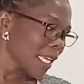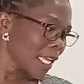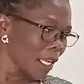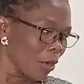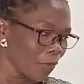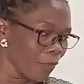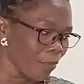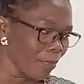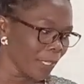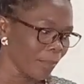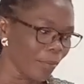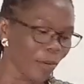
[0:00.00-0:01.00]
any rural
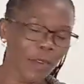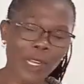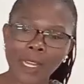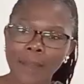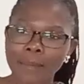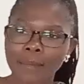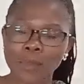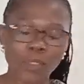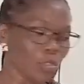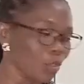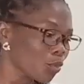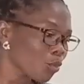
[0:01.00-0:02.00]
development program
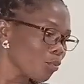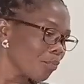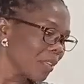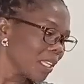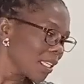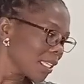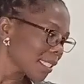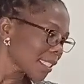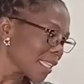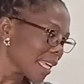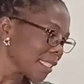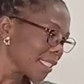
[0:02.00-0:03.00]
should be
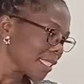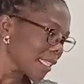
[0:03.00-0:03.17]
such